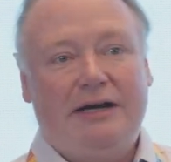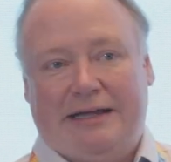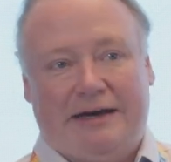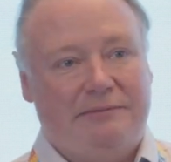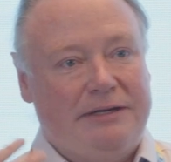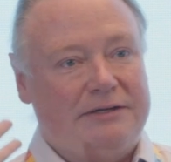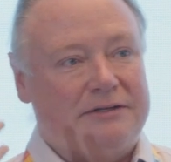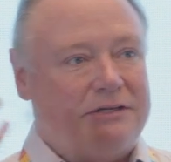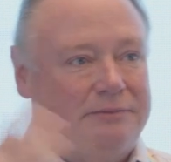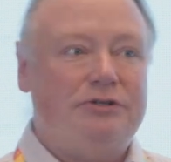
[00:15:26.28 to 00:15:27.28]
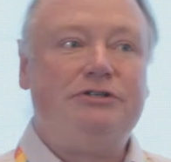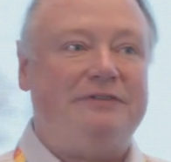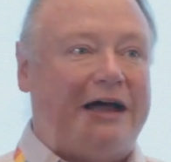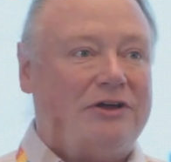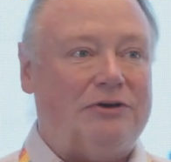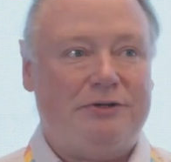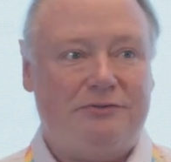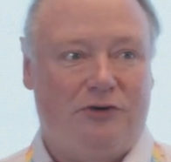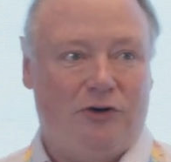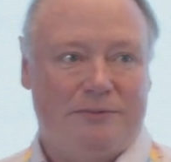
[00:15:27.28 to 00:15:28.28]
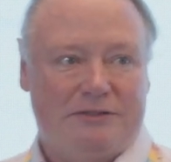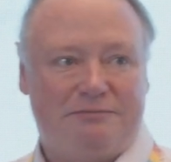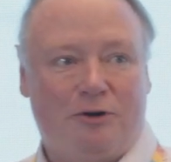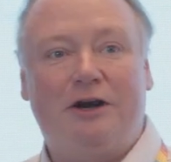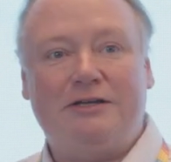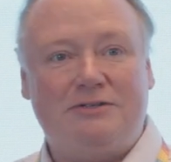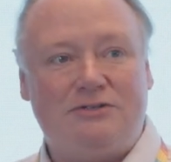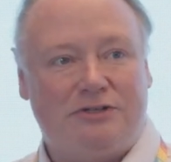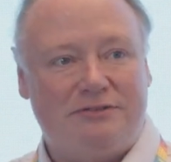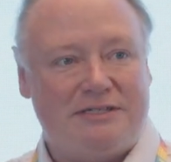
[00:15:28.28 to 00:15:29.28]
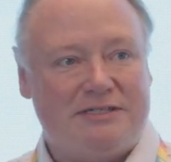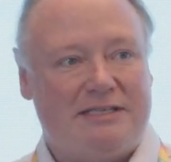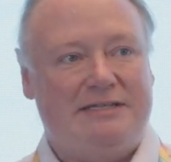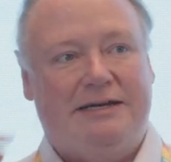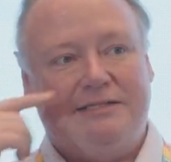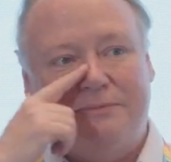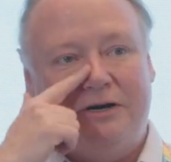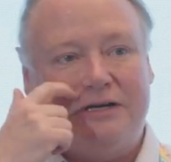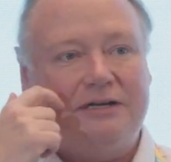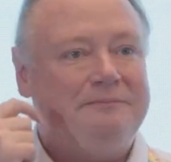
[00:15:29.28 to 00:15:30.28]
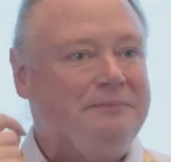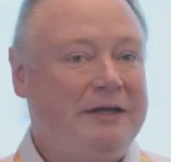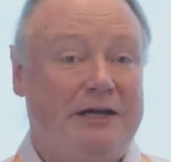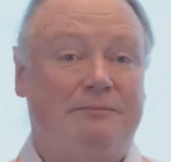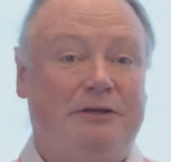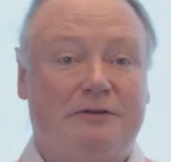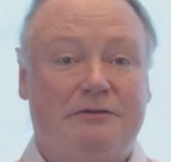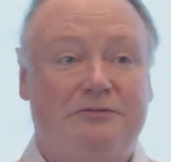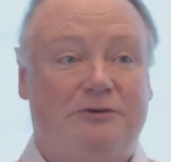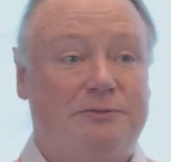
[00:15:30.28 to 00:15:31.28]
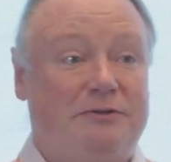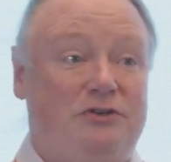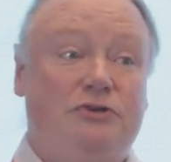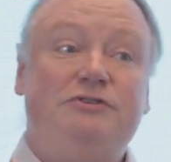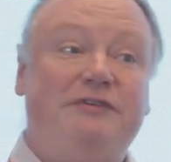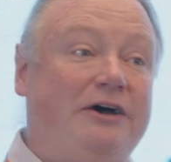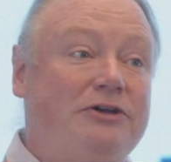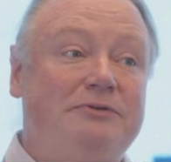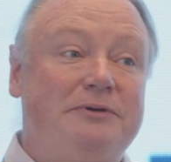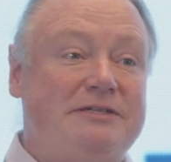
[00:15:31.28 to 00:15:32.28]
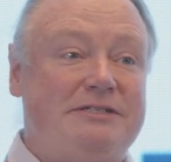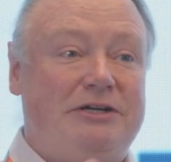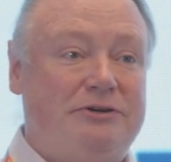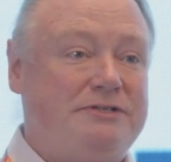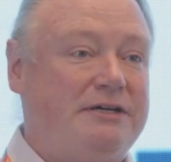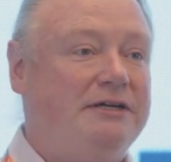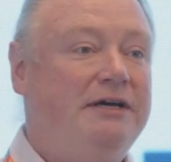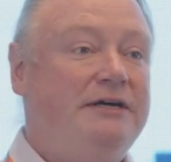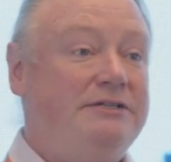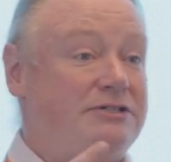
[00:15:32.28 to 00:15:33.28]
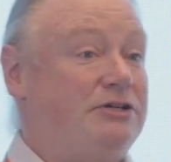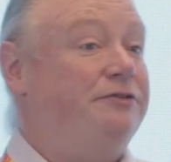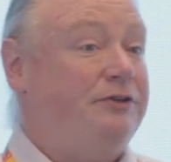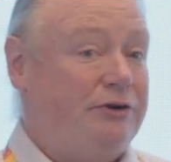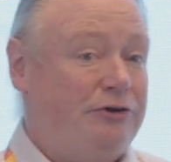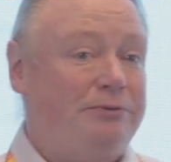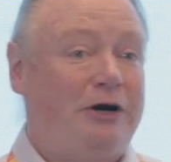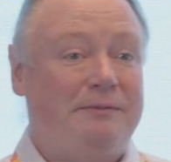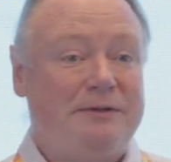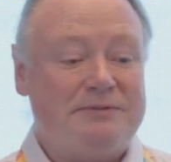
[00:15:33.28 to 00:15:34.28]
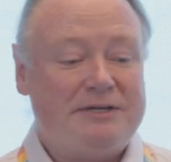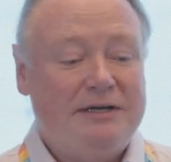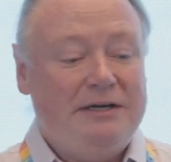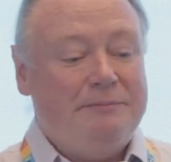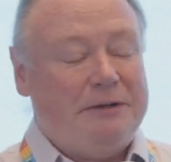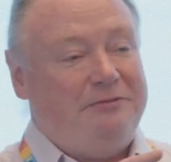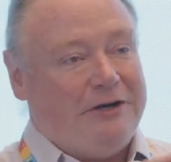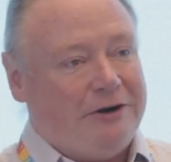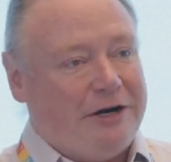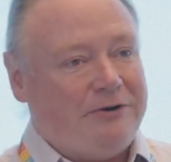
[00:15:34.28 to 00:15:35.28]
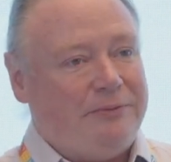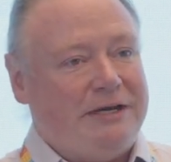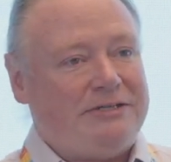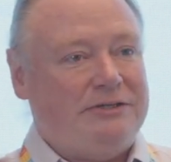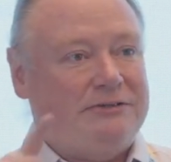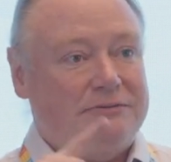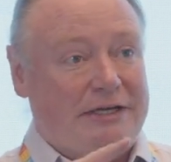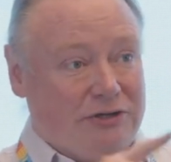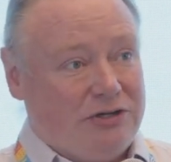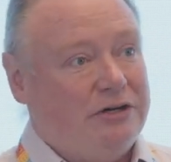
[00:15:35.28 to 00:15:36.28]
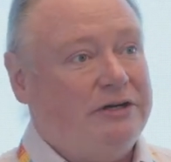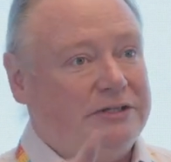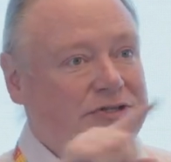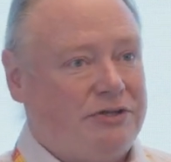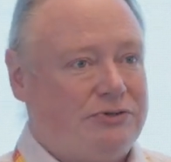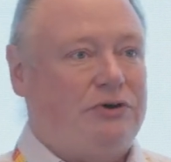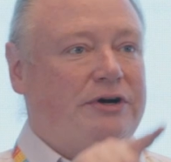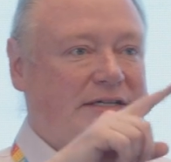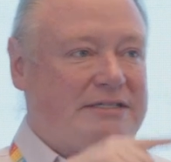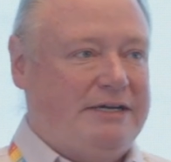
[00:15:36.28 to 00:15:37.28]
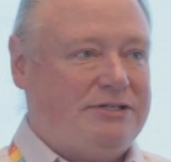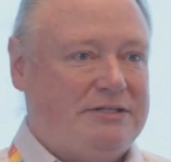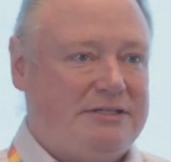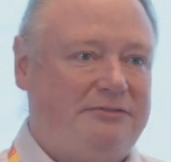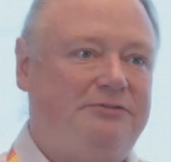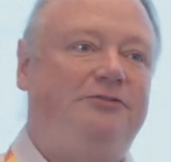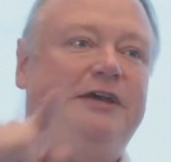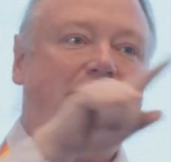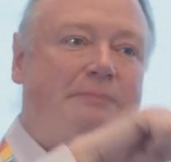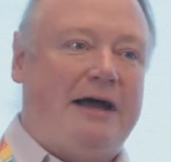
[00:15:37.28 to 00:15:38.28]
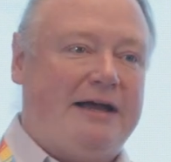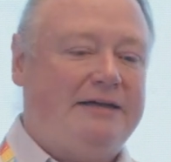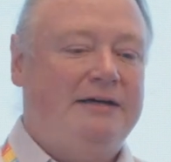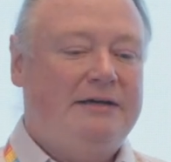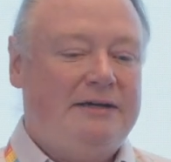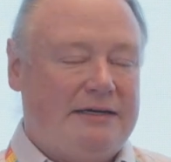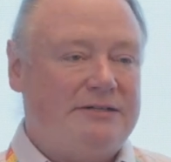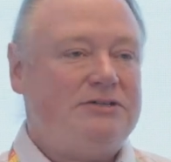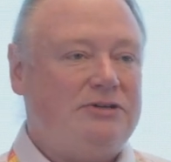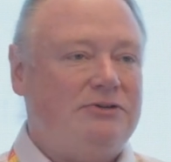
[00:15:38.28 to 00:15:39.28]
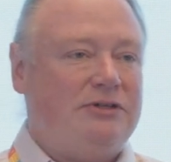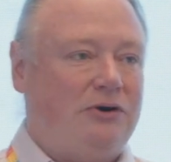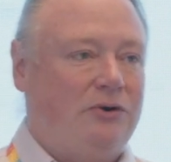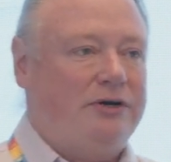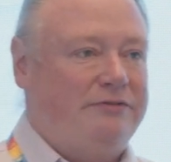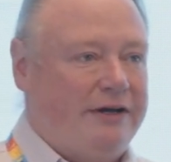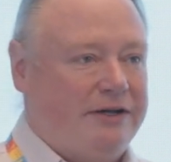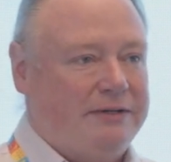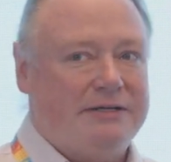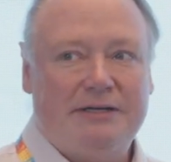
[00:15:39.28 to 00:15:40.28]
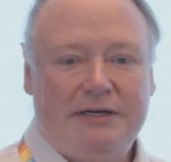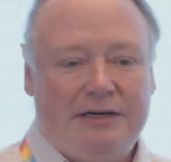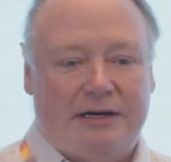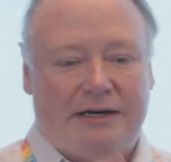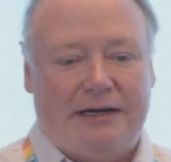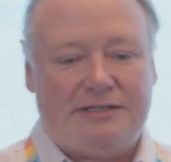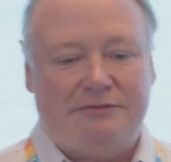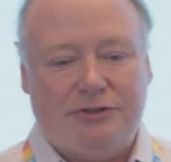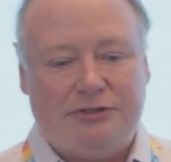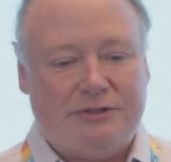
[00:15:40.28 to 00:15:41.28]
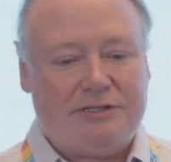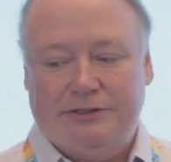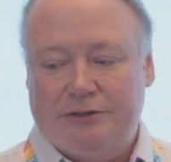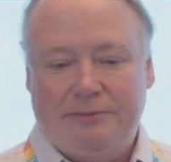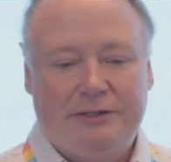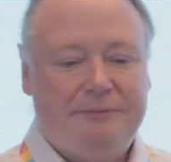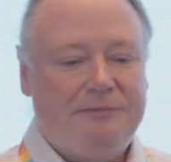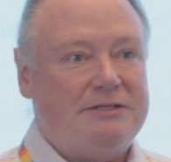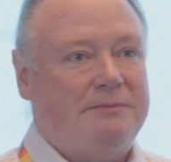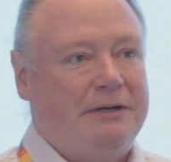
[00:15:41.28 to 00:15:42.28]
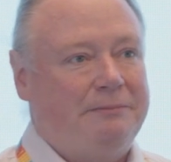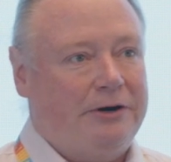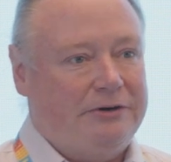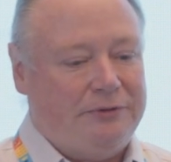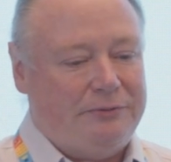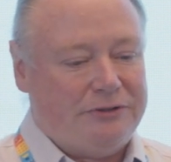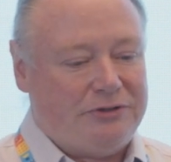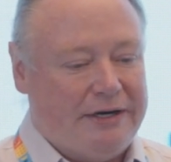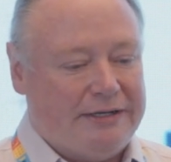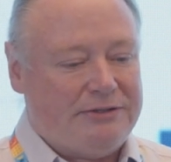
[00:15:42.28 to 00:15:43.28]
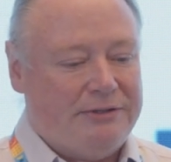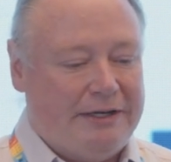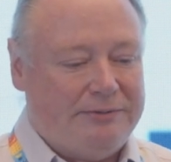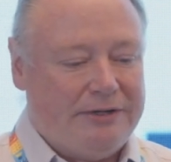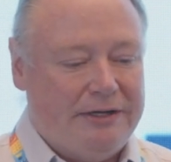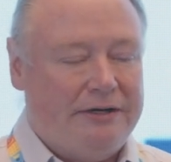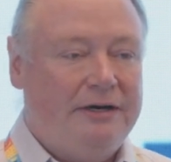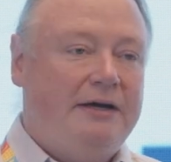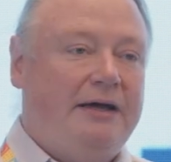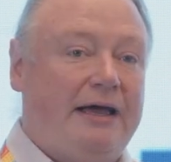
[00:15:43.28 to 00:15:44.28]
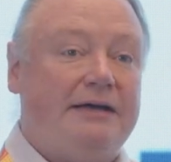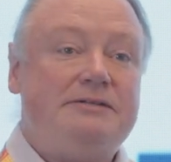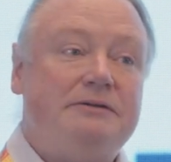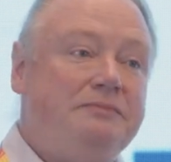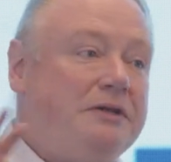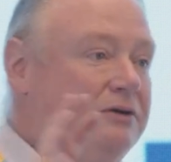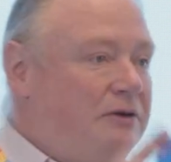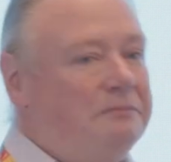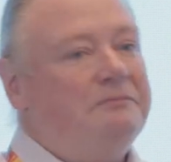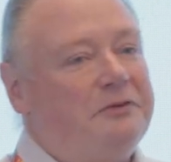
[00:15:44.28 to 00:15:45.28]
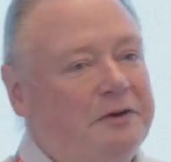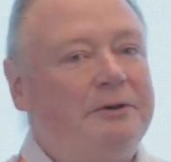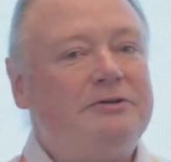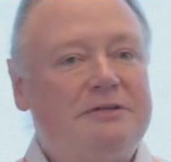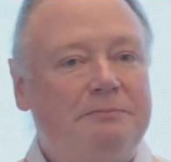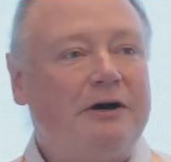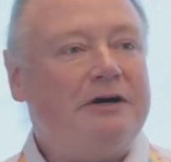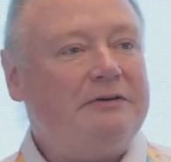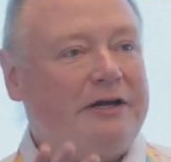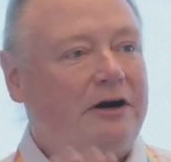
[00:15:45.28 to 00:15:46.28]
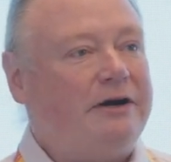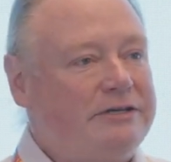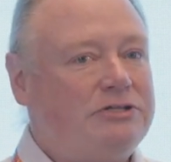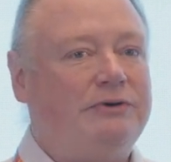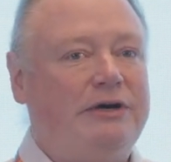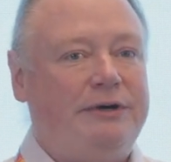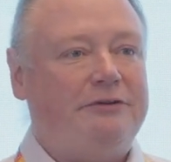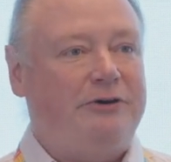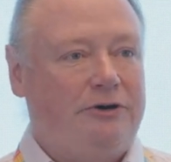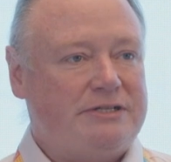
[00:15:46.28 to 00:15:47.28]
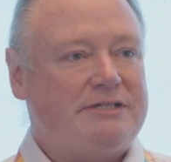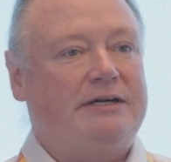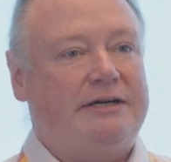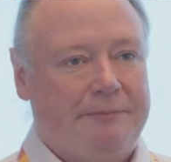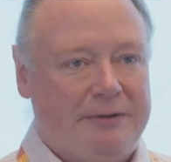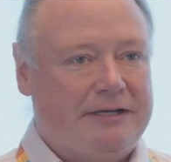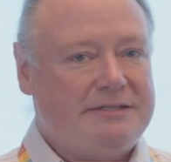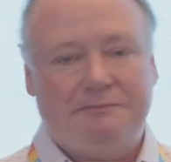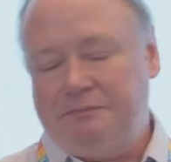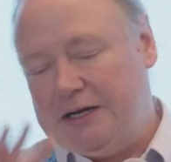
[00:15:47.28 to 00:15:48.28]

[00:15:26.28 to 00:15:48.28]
And that can be commercial value in the form of products and services they take to market. It can be in the form of use value because they use it to solve their own problems. But figuring out a way to encourage those organizations to feed back into the core development as a virtuous loop is a big part of what we're trying to enable here. And for the most part in our history, we have focused on companies.